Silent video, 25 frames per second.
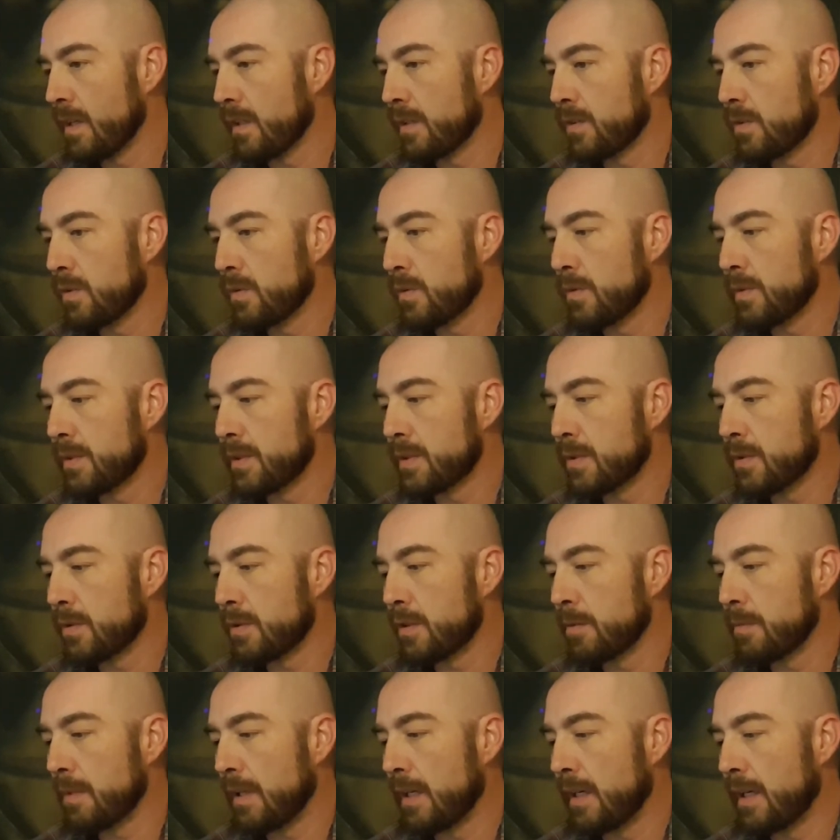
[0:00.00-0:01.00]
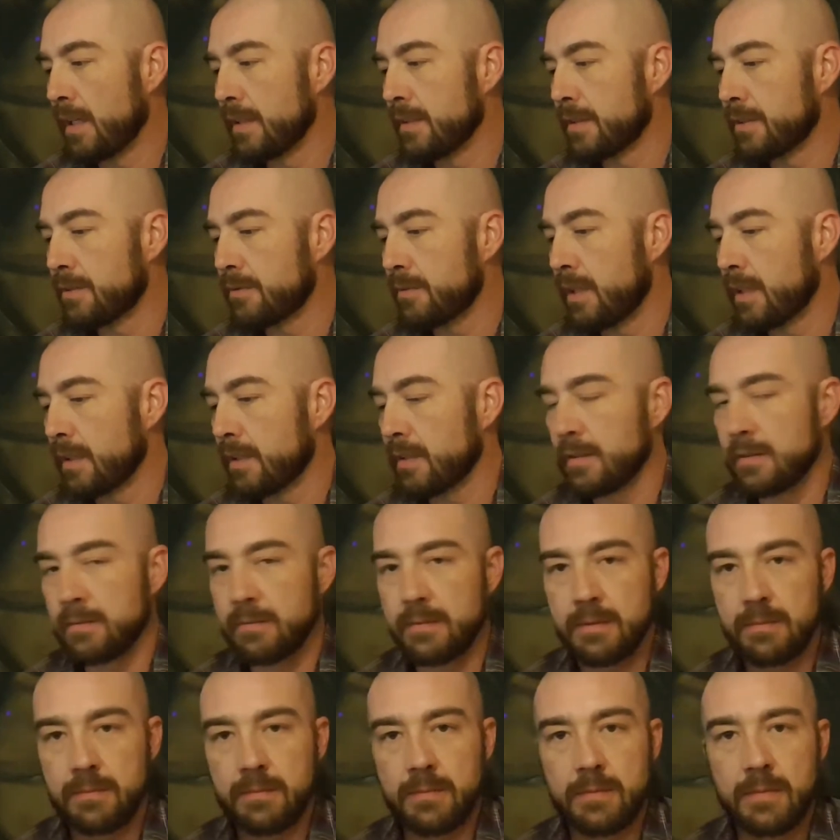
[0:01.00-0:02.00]
cool story behind this record,
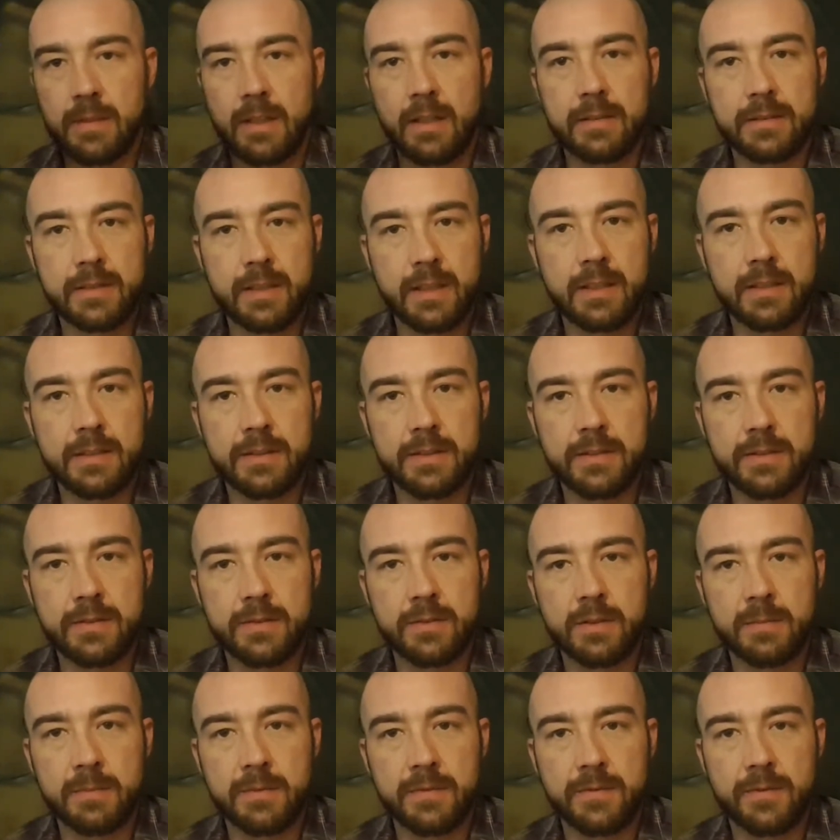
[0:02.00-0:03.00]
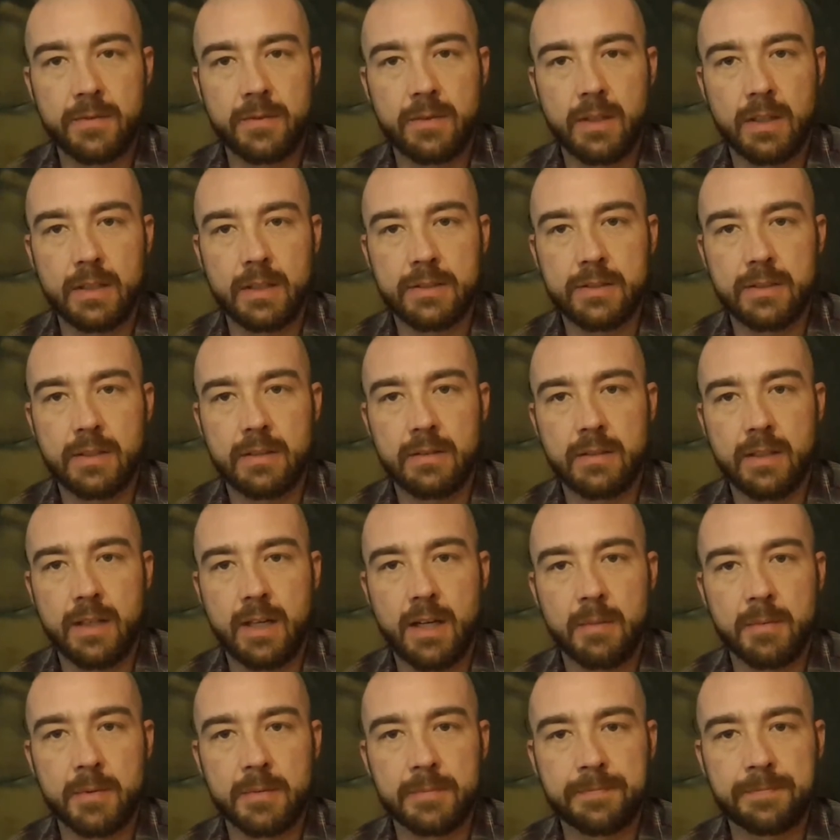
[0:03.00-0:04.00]
and I'll tell you the story before I show the
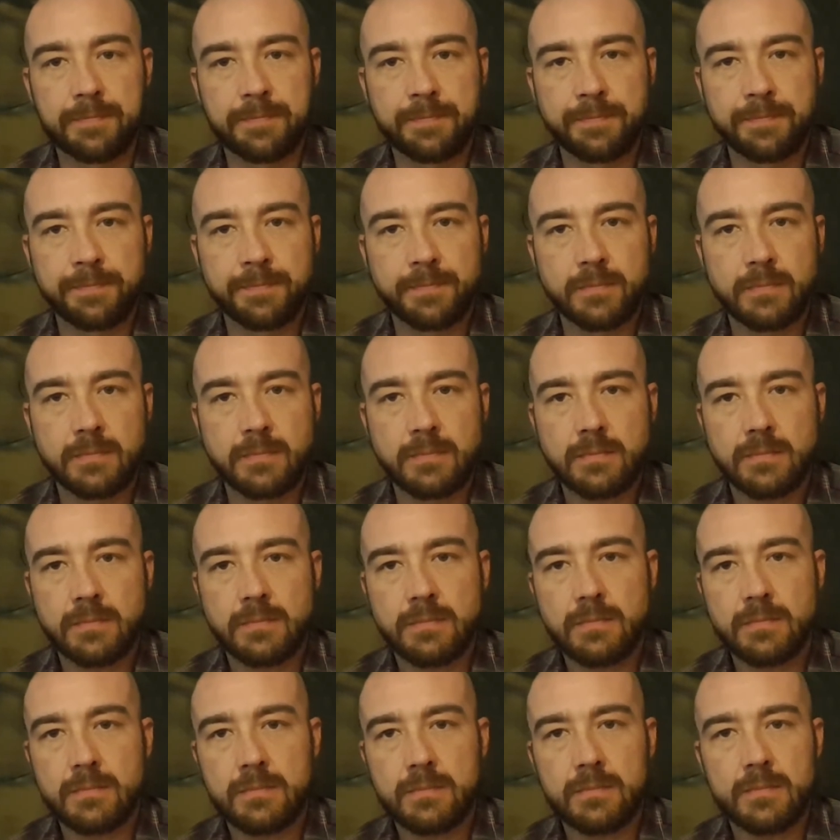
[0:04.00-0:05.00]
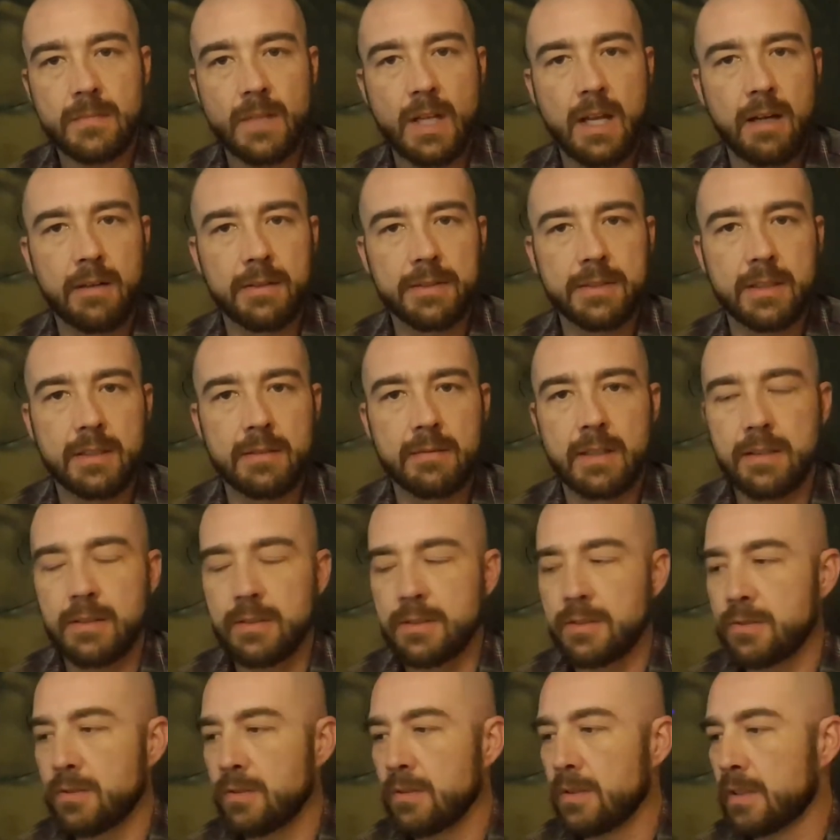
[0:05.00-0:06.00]
album. I was at a record
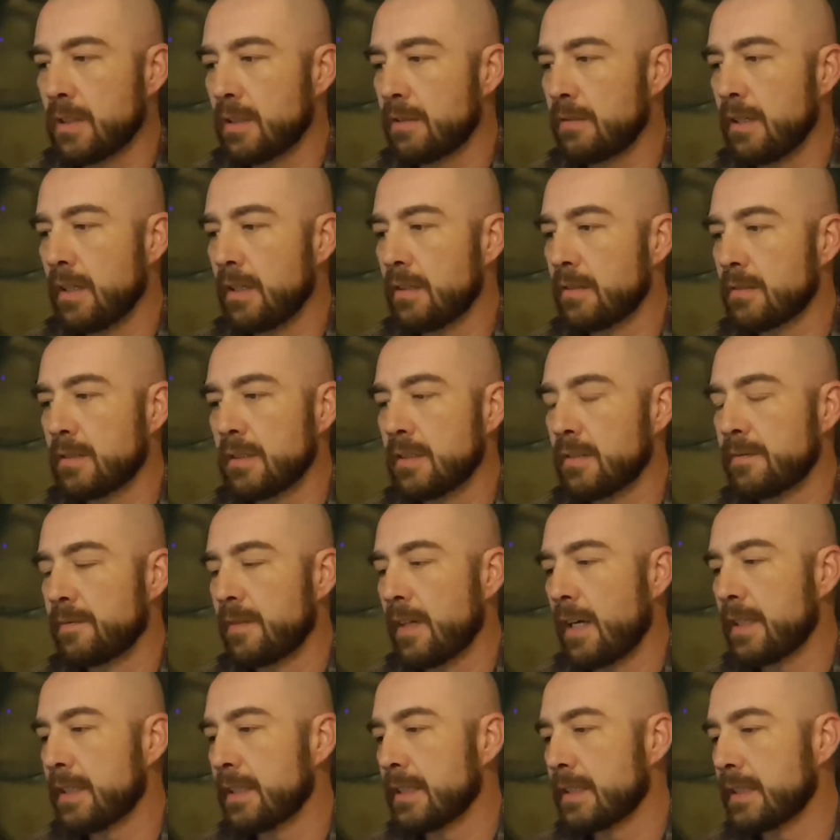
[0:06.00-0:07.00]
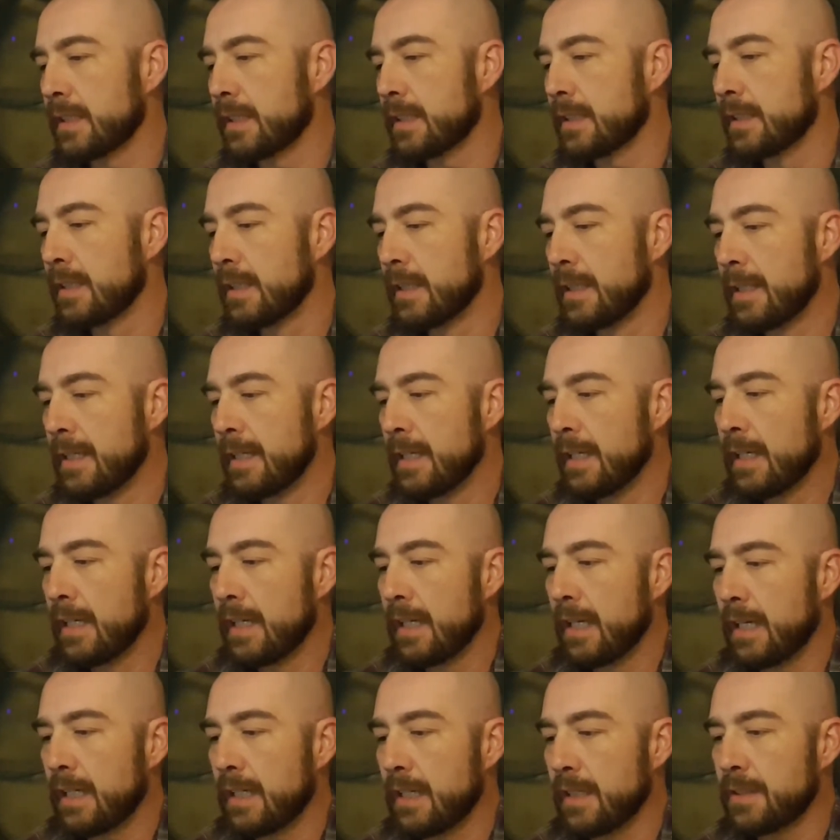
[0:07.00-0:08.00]
store looking around, couldn't find anything,
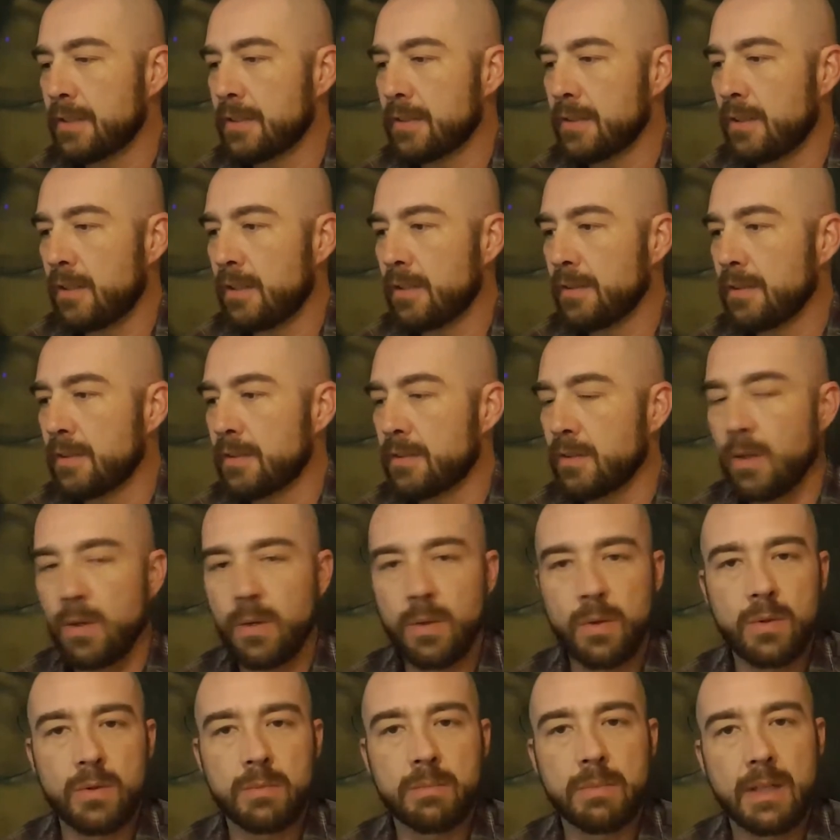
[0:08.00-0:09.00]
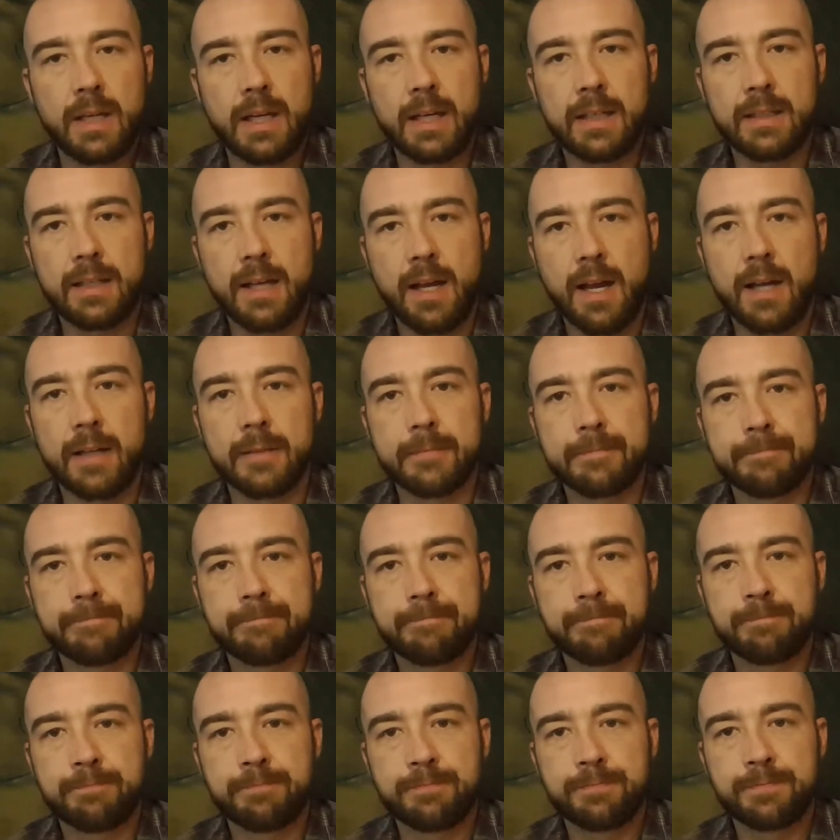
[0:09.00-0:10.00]
and I saw this old black guy,
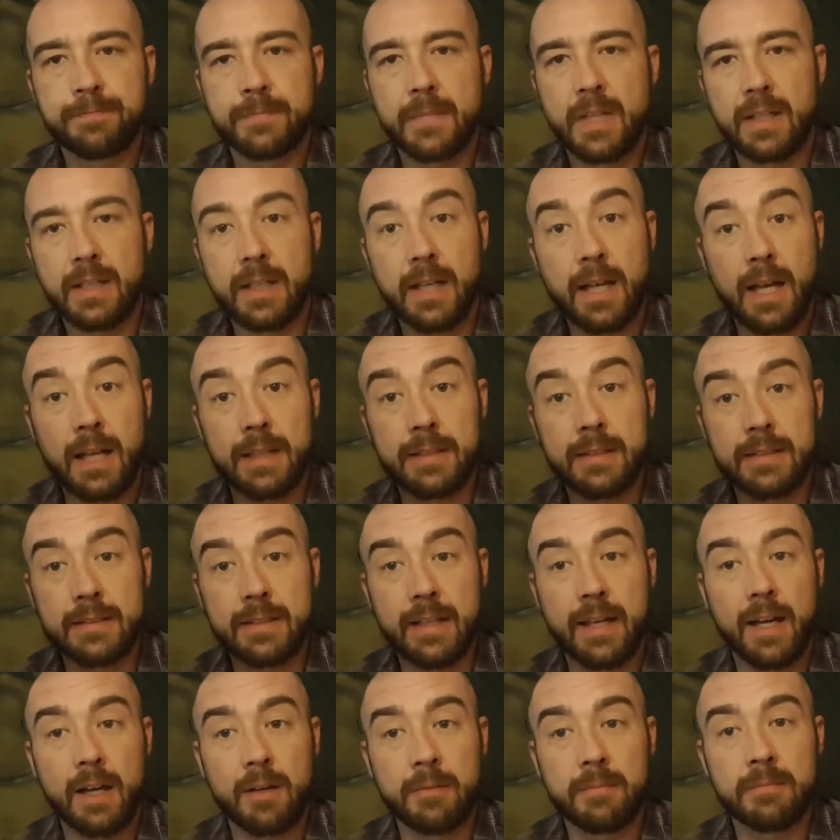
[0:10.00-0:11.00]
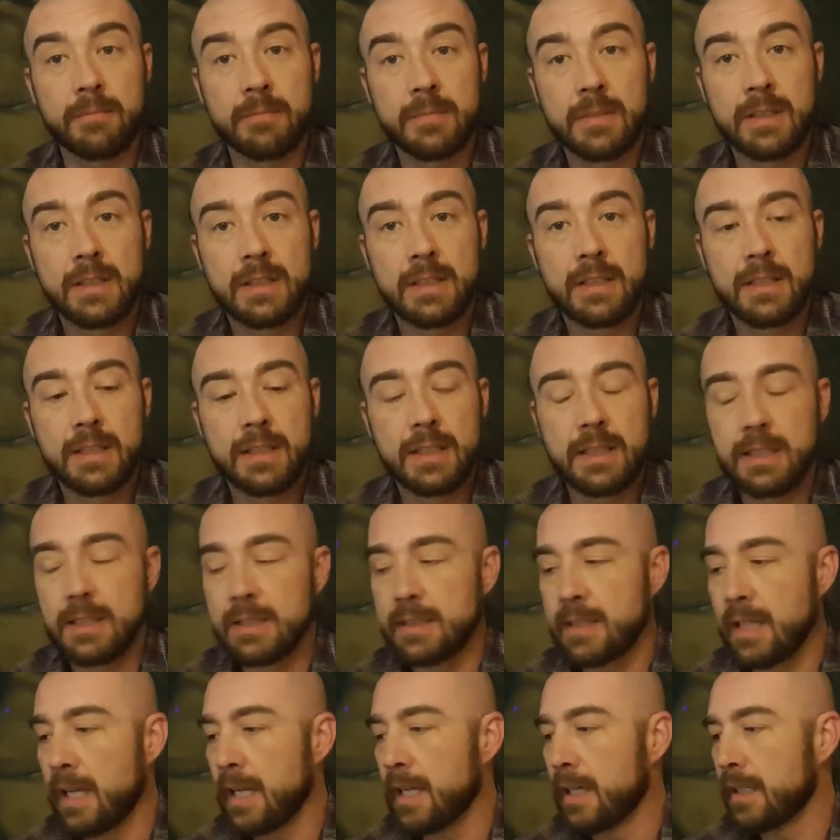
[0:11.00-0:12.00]
and he had this album in
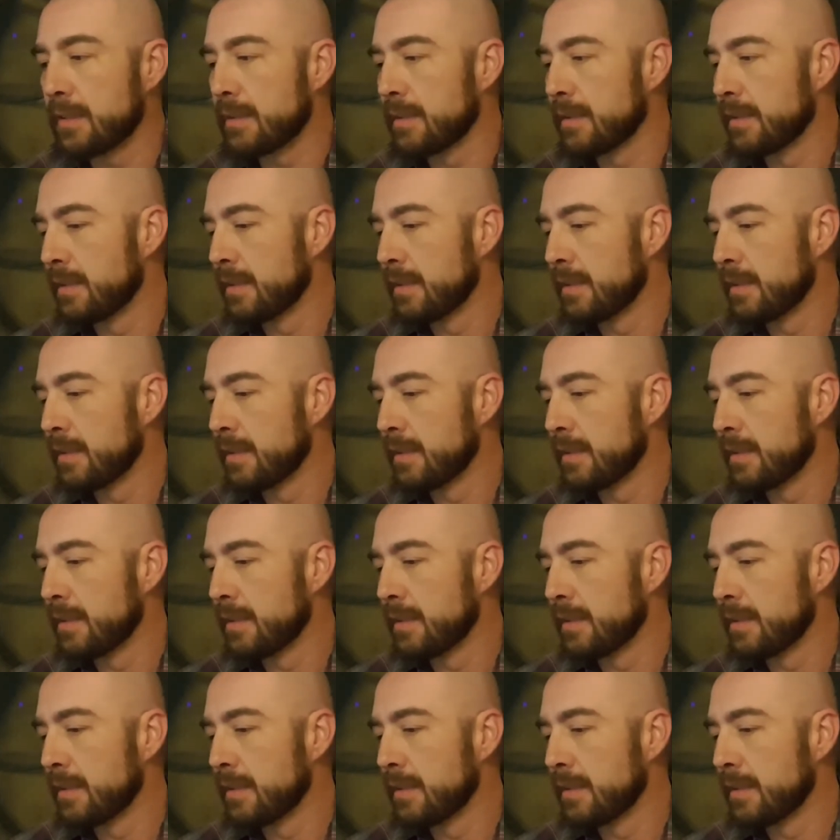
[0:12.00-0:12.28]
his hand,